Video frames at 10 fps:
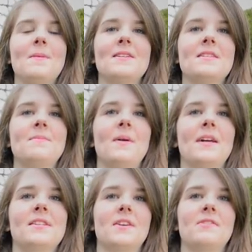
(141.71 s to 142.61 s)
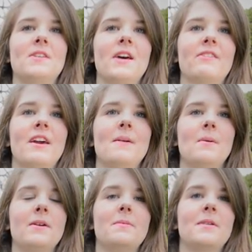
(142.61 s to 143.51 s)
Mountain bikes often have
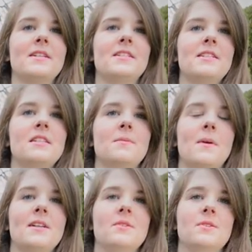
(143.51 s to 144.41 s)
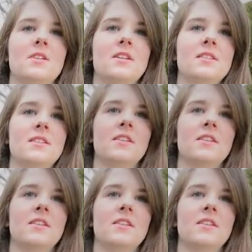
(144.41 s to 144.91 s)
cable-operated disc brakes which aren't as